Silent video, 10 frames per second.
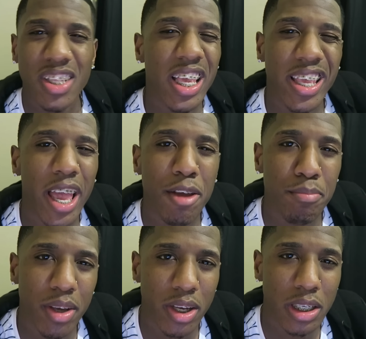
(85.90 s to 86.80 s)
They
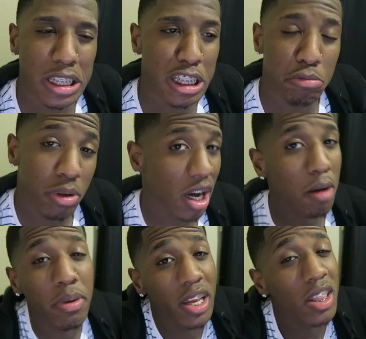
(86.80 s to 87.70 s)
can't be. But
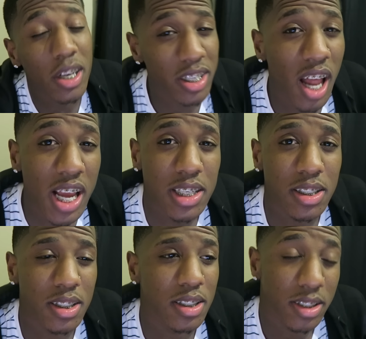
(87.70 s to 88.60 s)
I mean, it looked
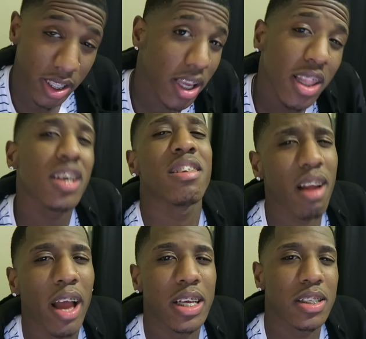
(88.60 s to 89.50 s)
nice. It looked
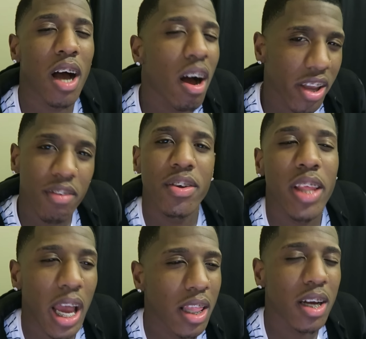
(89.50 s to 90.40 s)
nice. I'll give
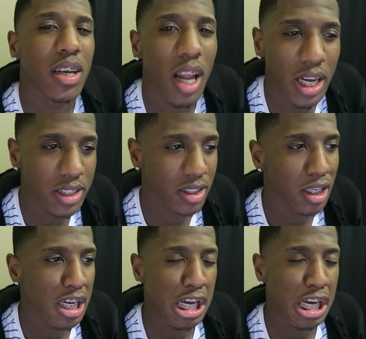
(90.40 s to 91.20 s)
her that. It looked nice.